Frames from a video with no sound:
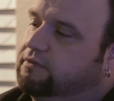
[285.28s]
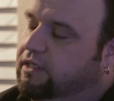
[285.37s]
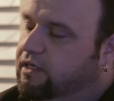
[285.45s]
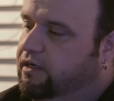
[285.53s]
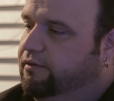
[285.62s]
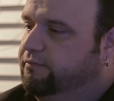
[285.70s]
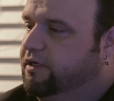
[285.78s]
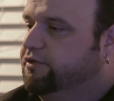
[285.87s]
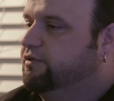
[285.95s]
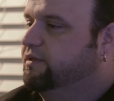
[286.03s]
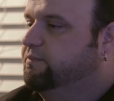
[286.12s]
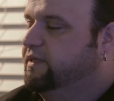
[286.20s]
um,
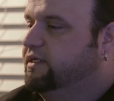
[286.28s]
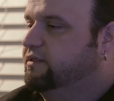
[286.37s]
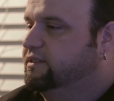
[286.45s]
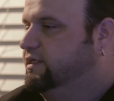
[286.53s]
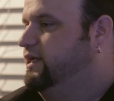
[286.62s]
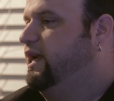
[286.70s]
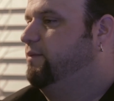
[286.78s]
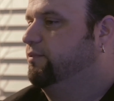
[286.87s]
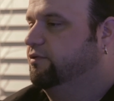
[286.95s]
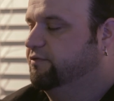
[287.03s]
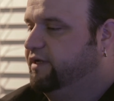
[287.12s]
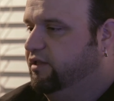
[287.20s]
other than being the
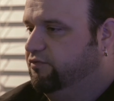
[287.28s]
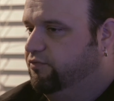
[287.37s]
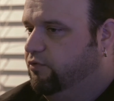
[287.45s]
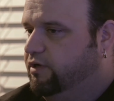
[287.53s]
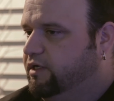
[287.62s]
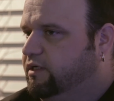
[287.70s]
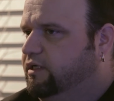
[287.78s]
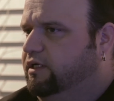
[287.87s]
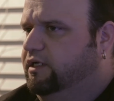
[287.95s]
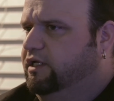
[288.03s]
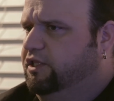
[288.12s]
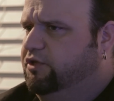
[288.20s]
capital of California.
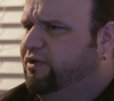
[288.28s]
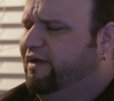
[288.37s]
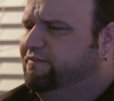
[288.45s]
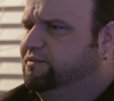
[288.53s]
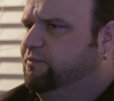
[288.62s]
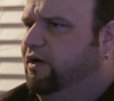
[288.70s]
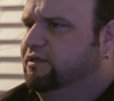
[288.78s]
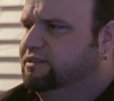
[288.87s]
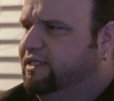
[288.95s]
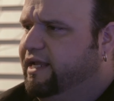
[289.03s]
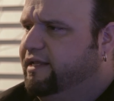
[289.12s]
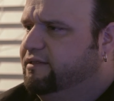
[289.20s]
You have some odds
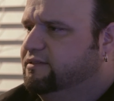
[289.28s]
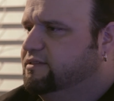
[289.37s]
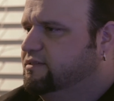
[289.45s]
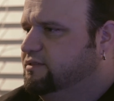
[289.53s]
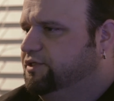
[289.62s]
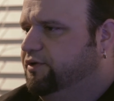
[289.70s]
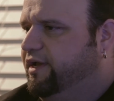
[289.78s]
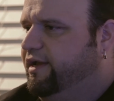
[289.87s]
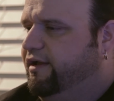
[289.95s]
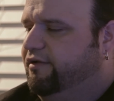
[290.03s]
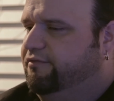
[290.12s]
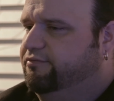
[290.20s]
and ends. You
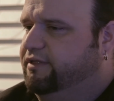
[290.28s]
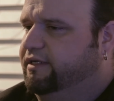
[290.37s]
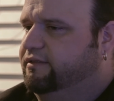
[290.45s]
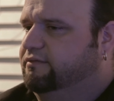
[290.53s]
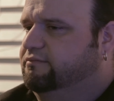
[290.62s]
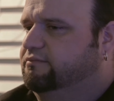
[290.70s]
have like